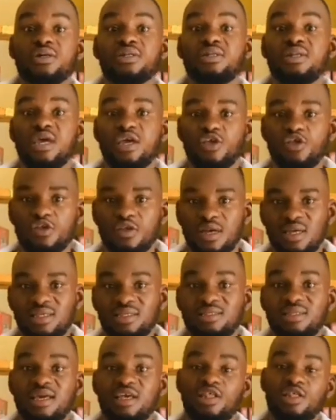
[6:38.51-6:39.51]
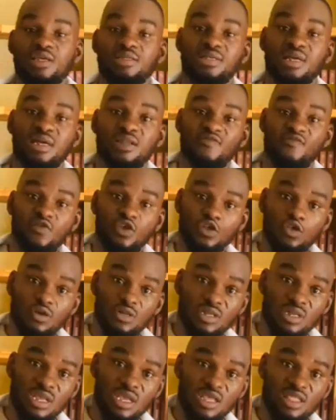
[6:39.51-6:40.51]
dentures such as artificial
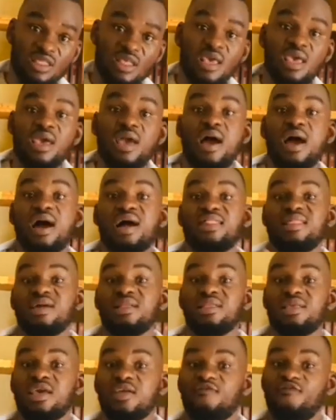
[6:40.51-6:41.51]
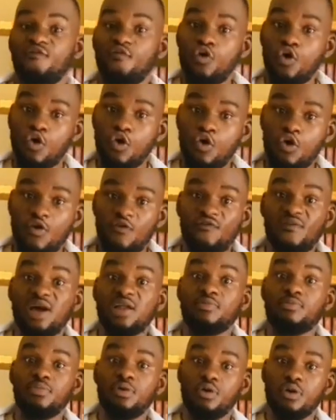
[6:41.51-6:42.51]
teeth that can fall off
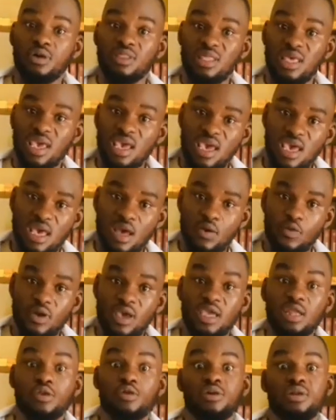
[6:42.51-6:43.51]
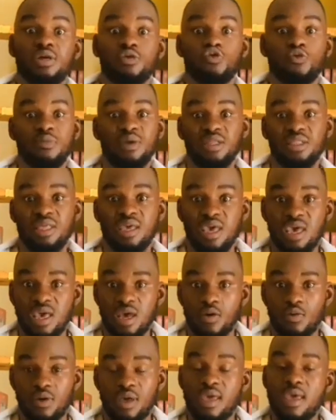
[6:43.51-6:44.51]
and block the airway in order to make the
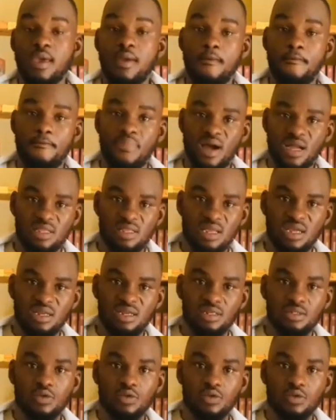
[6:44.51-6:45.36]
airway patent.